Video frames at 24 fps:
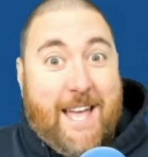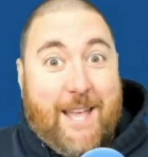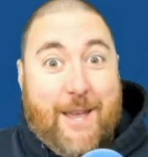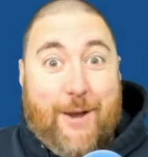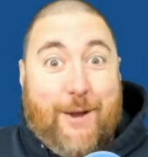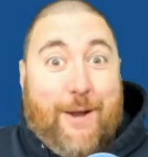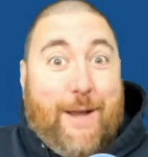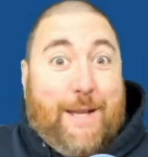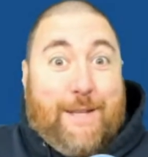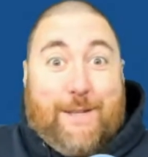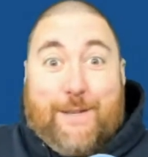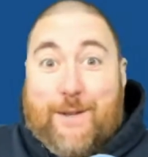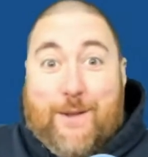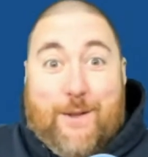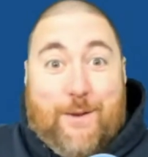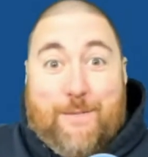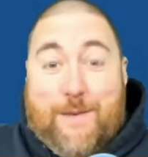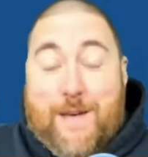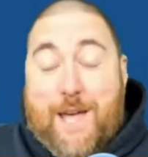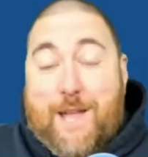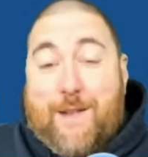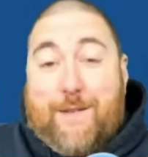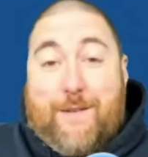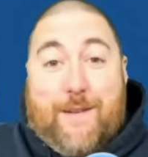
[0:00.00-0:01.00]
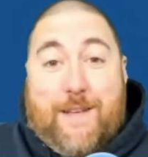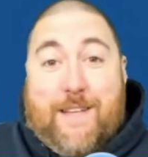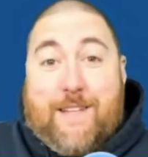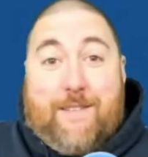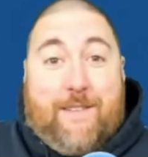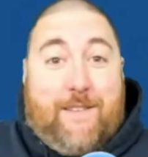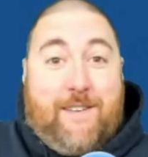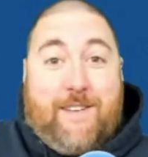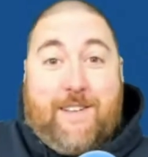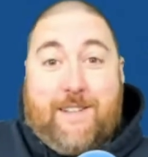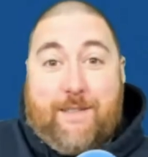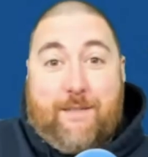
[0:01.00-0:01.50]
Your guess will get mine.
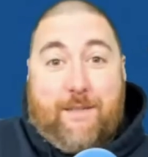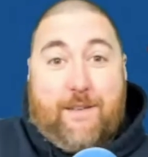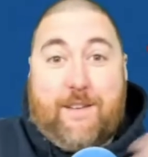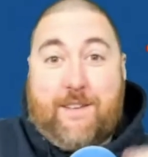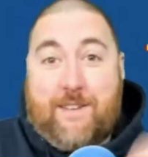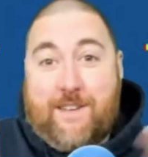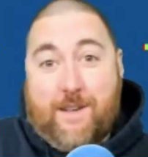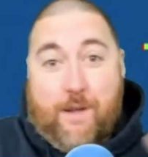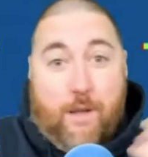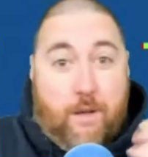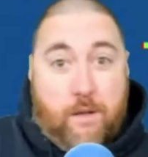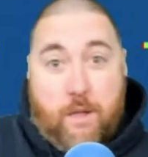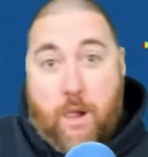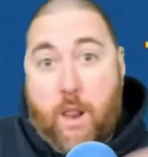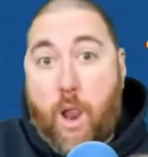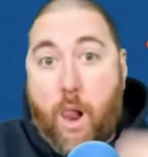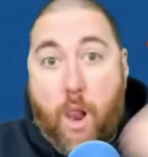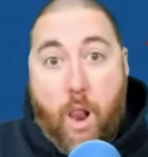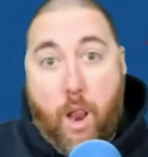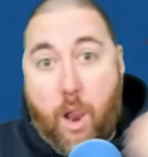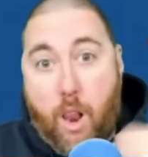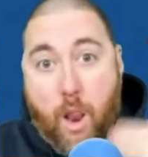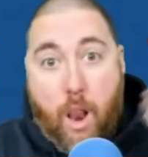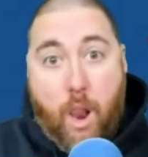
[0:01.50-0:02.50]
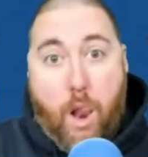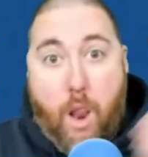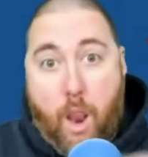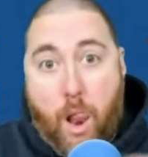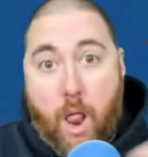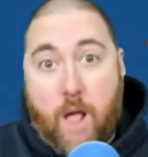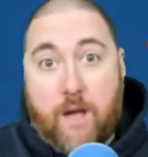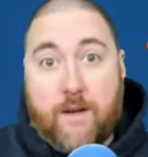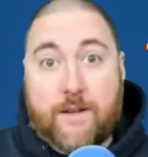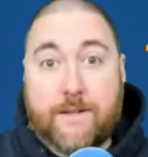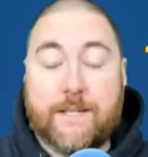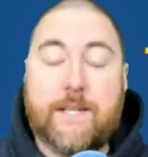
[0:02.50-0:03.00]

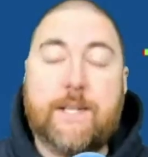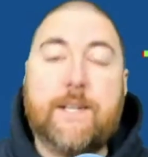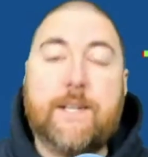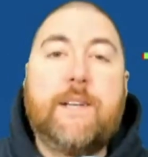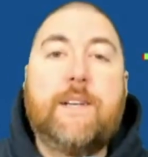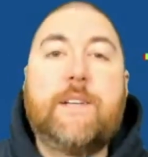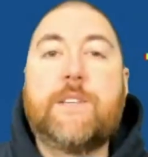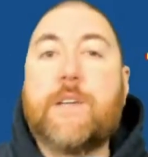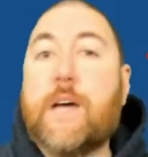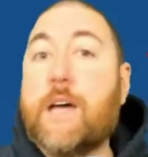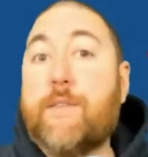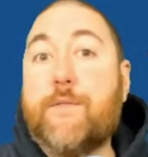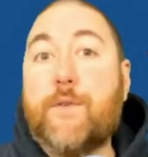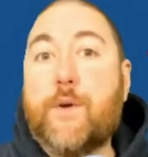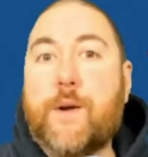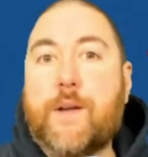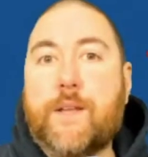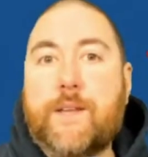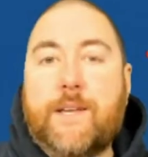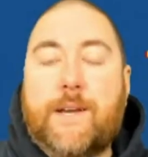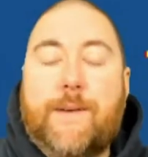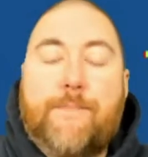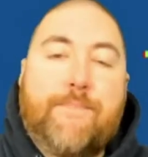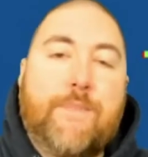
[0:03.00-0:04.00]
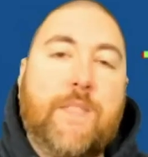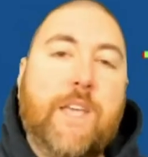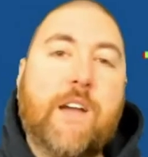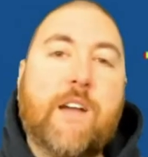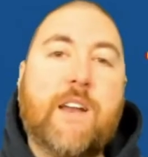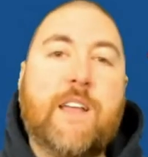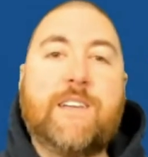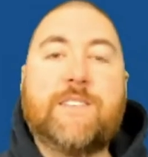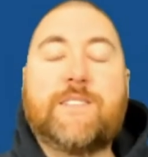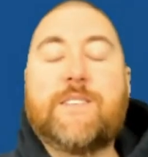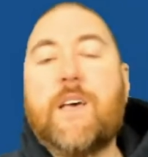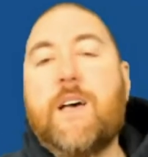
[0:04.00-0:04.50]
I have no idea.
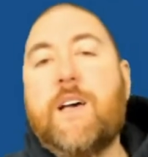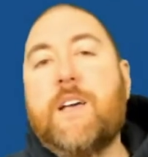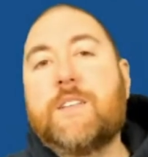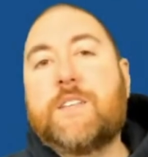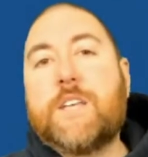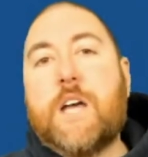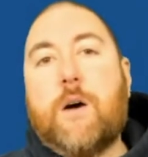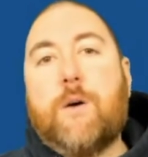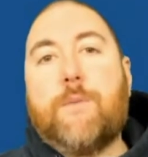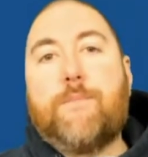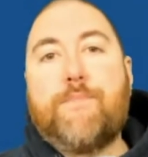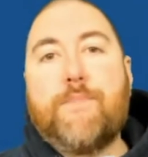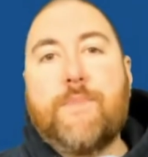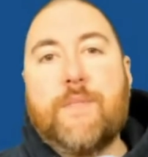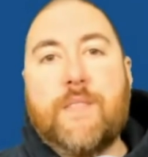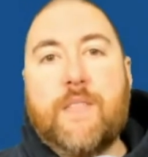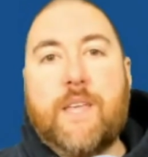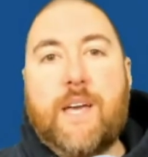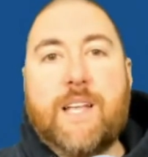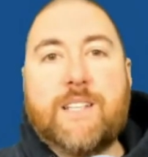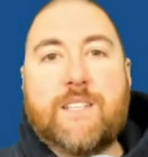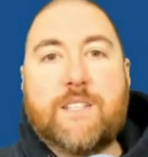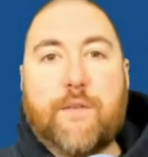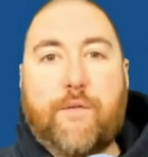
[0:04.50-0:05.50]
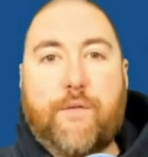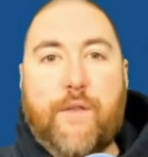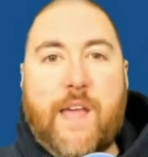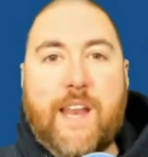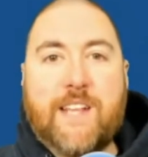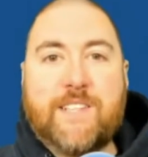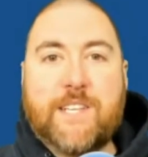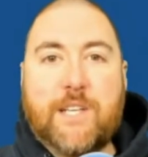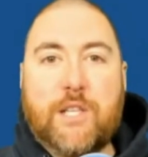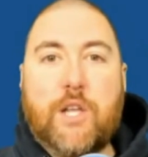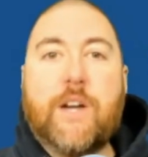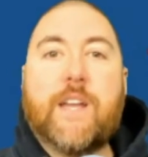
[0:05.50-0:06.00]
There it is. So that's the
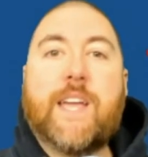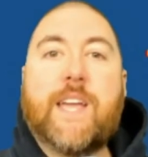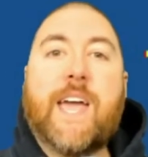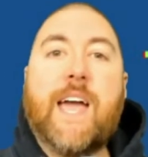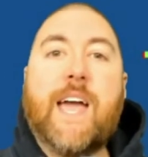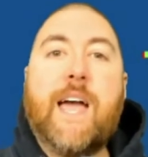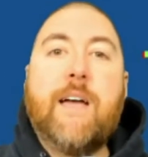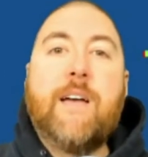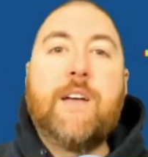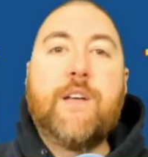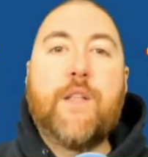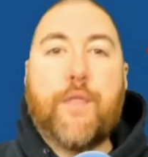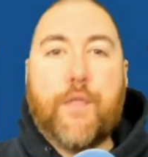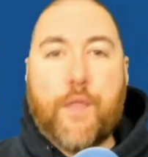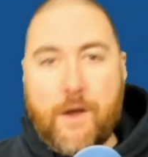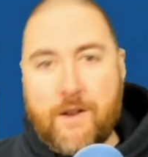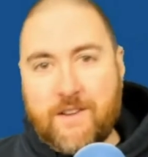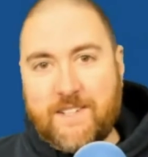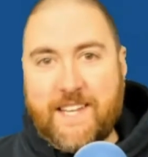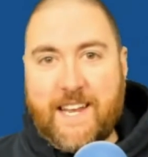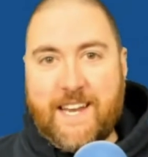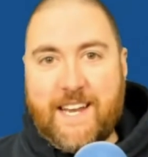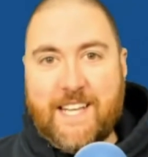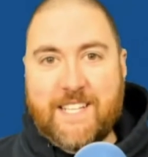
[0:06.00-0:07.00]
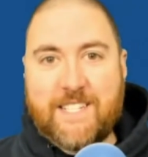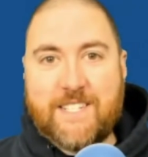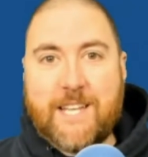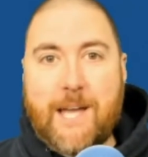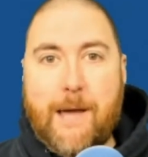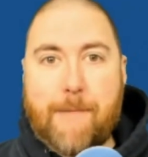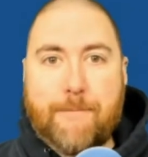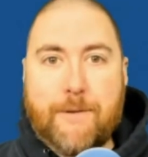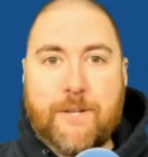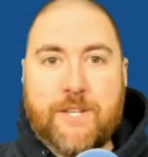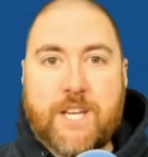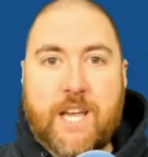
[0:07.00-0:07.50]
fantasy look. Thursday night
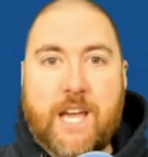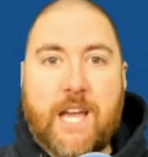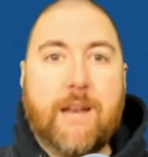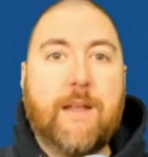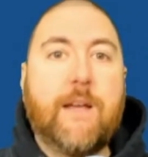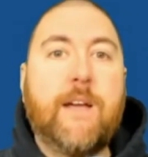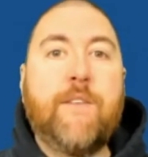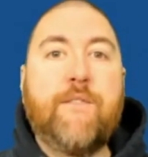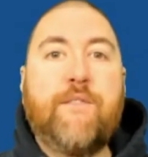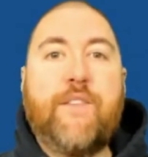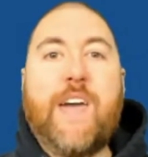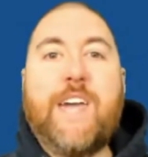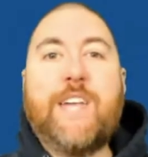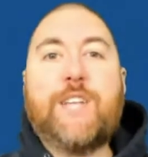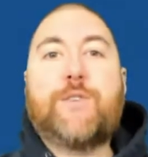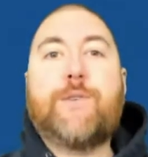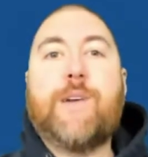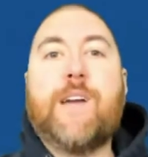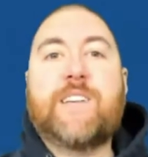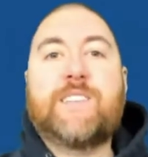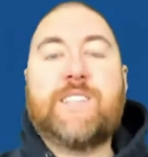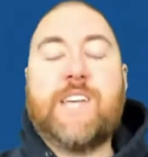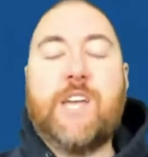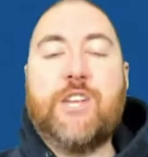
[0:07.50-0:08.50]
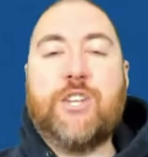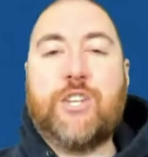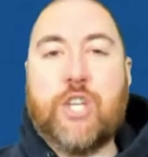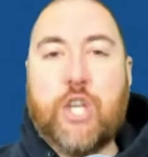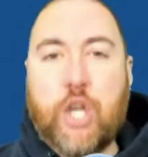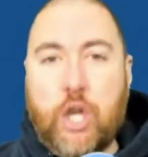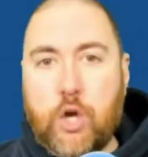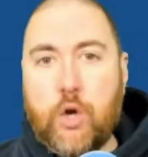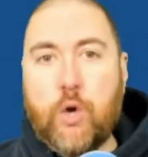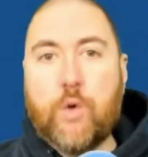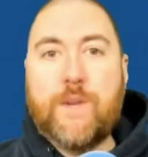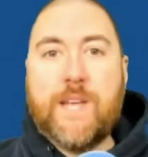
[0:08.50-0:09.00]
stop and chat.
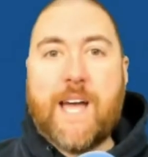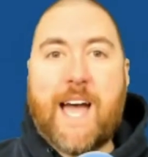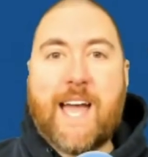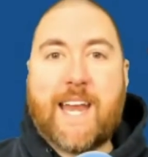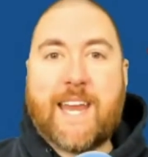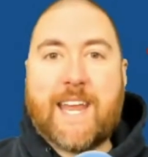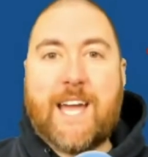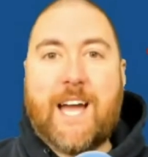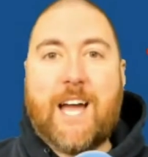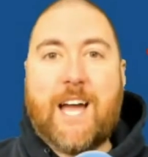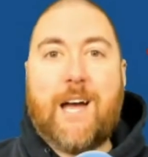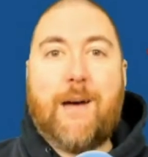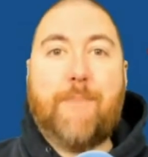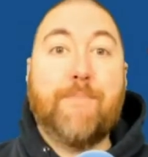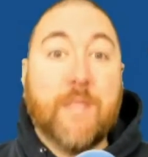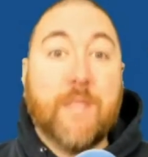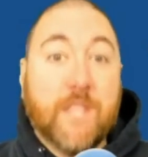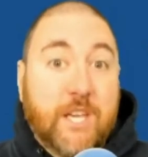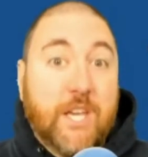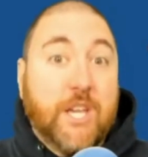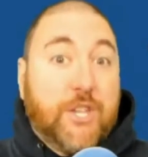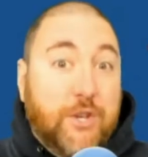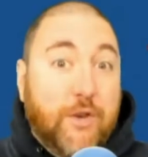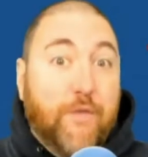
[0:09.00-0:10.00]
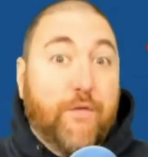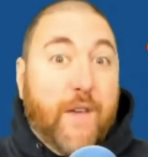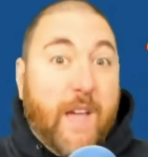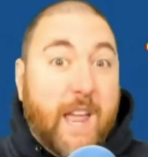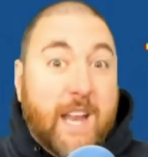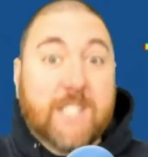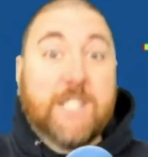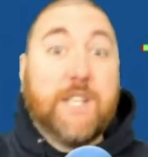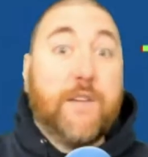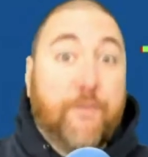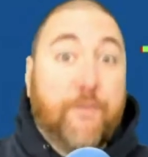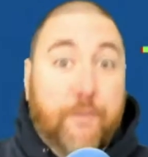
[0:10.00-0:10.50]
FantraxHQ.com. Get your
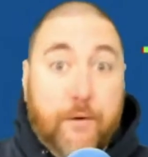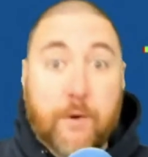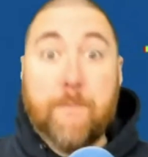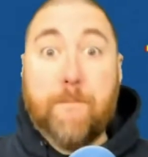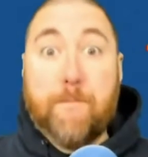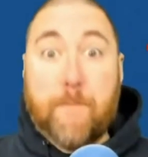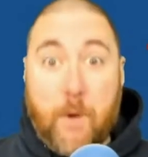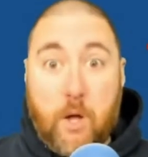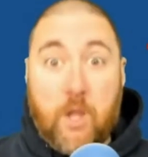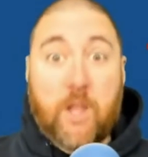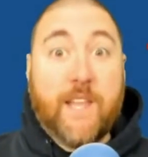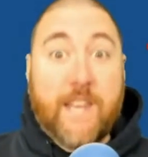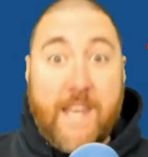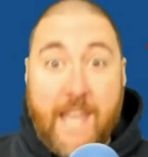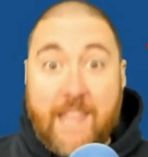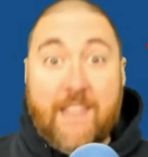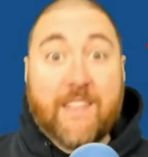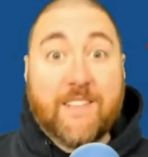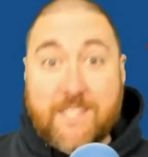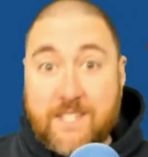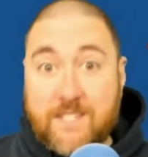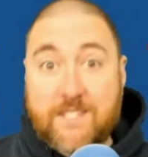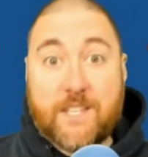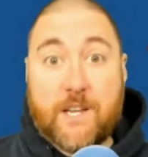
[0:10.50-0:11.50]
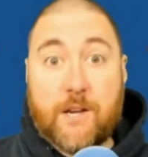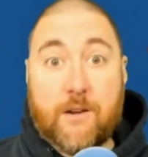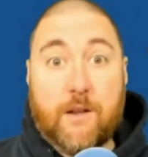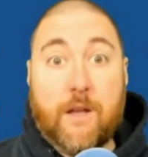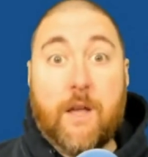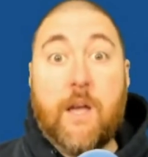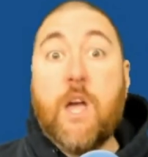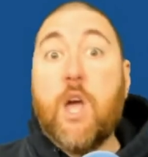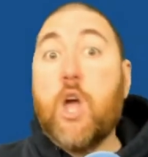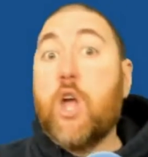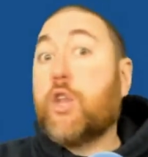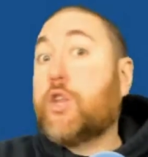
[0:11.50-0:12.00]
fantasy football analysis there.
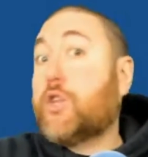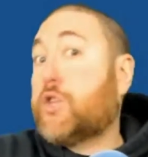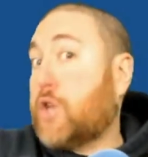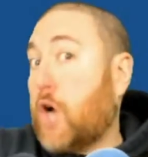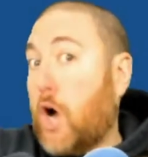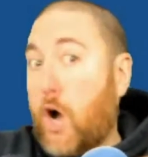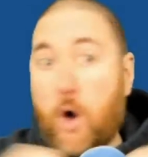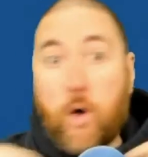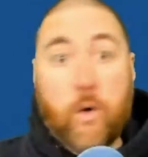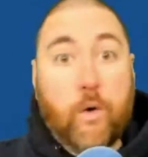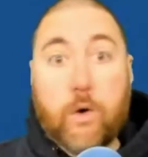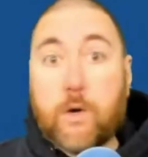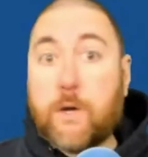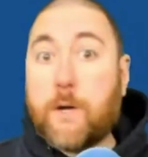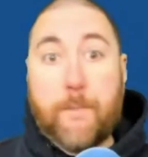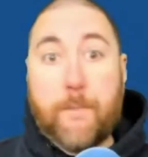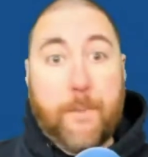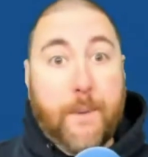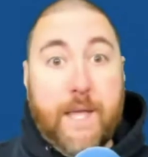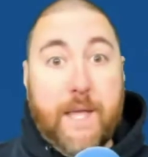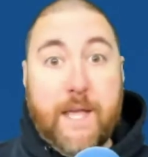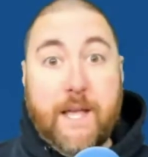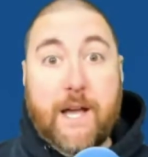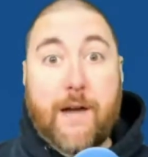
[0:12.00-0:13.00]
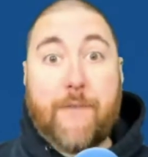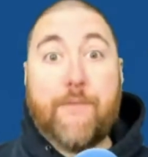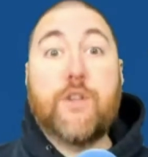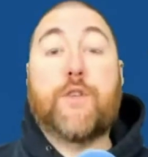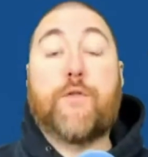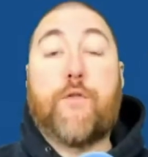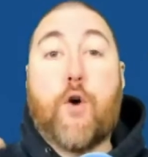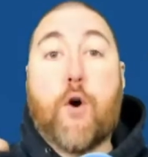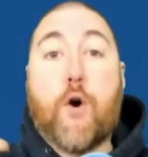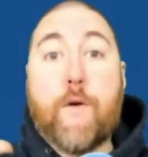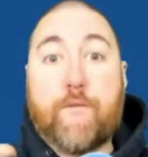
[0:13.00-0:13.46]
Total complete coverage for